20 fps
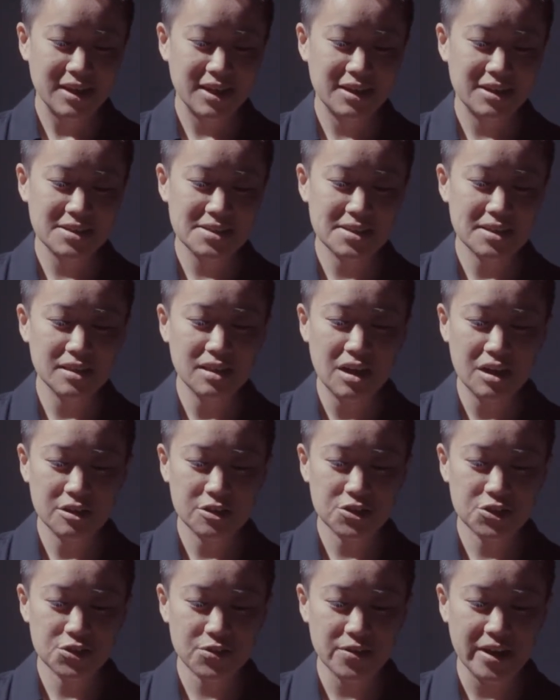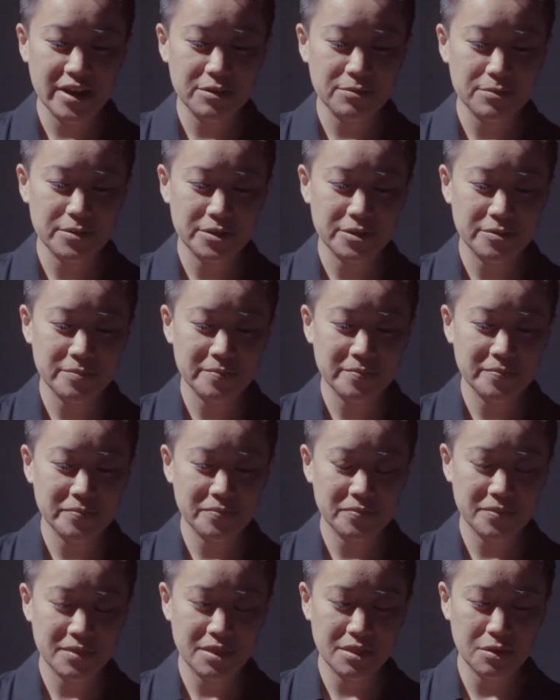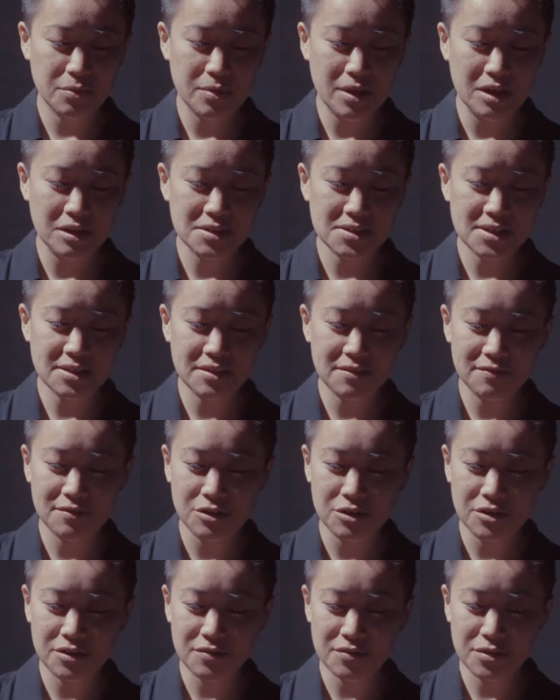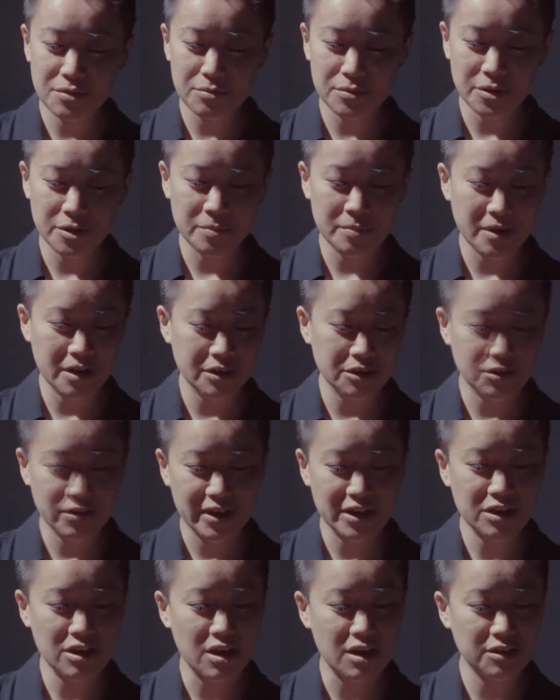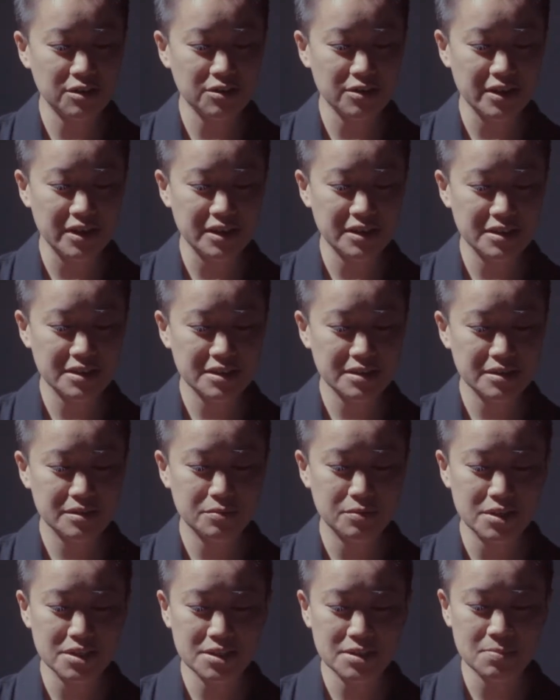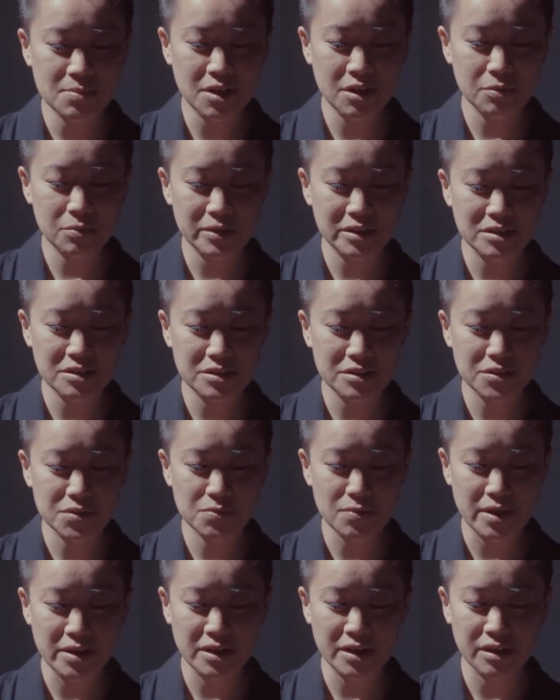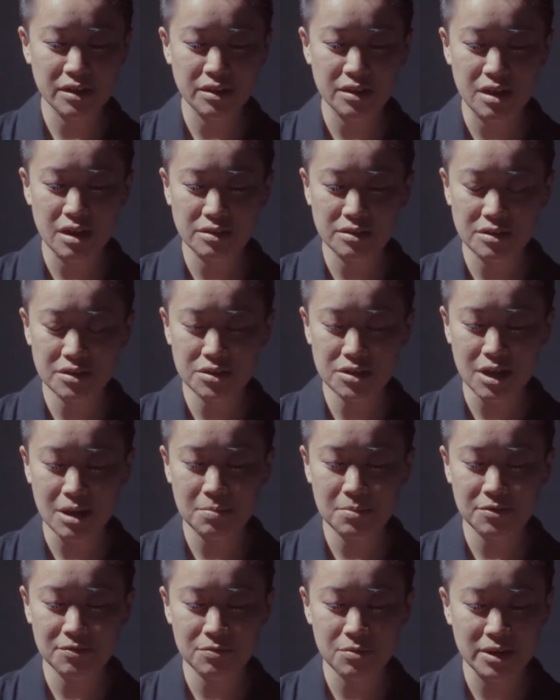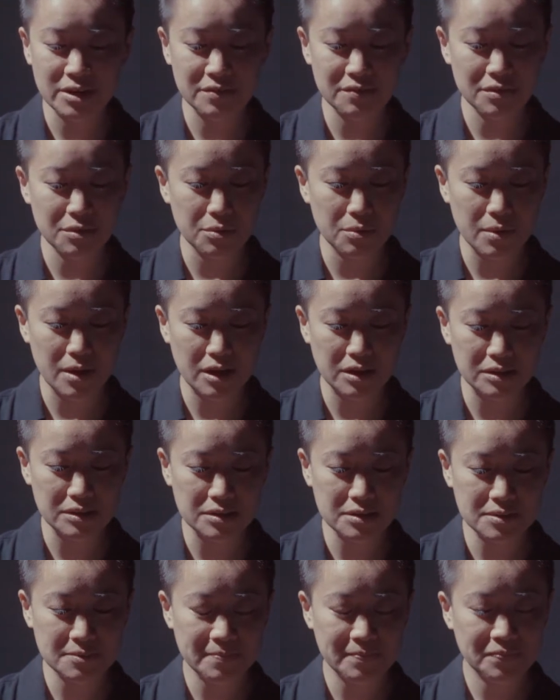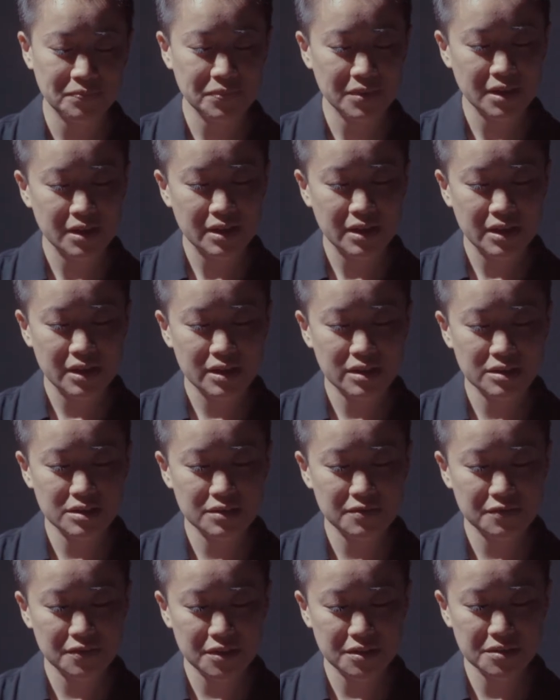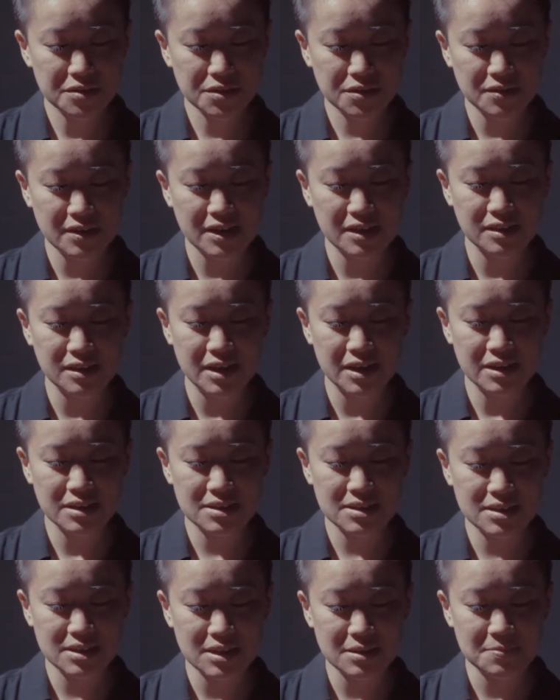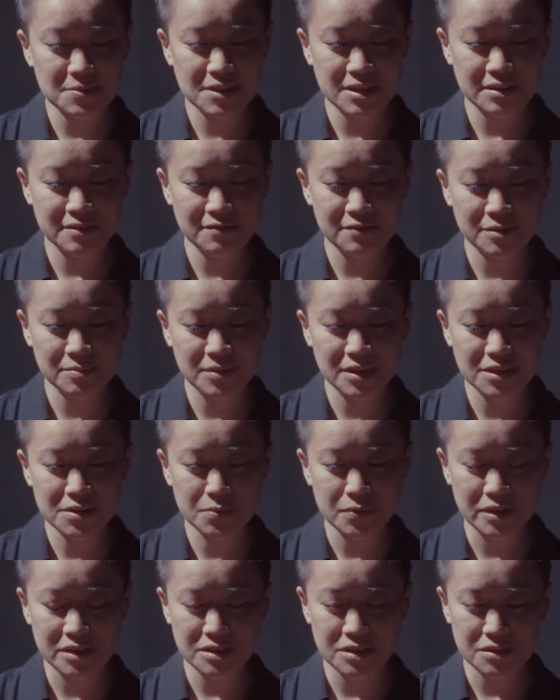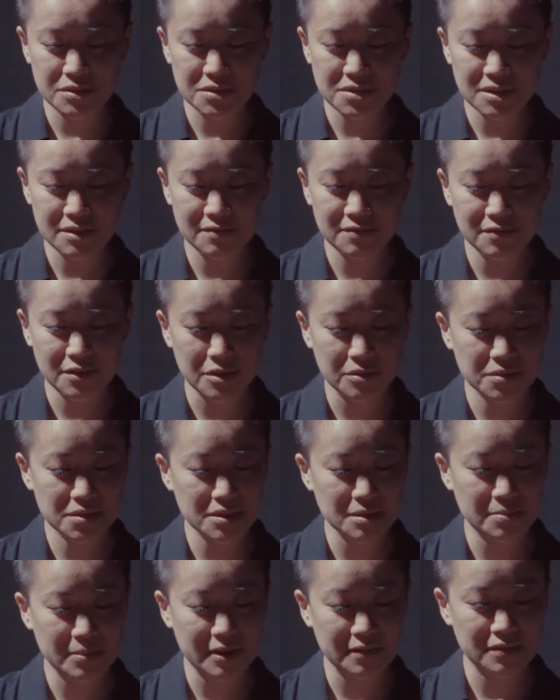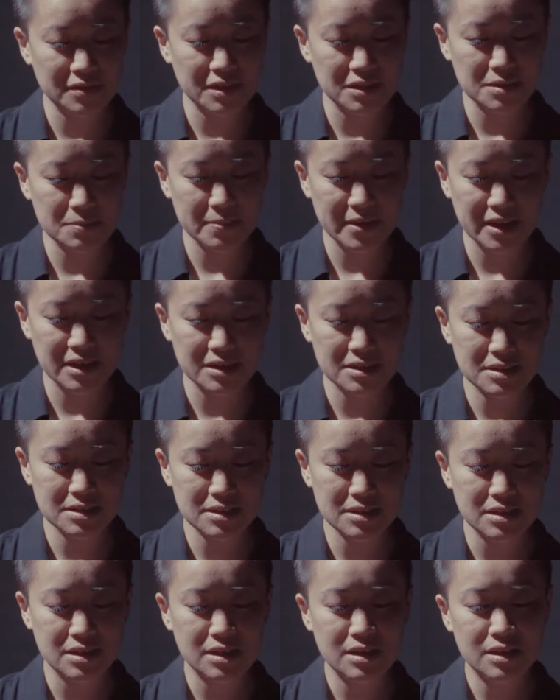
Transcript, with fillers: It is a large gray room. The walls and the floor of the room are gray concrete, with small windows running along the top of one of the walls. A diffuse gray light seeps in from these windows and floats above the space,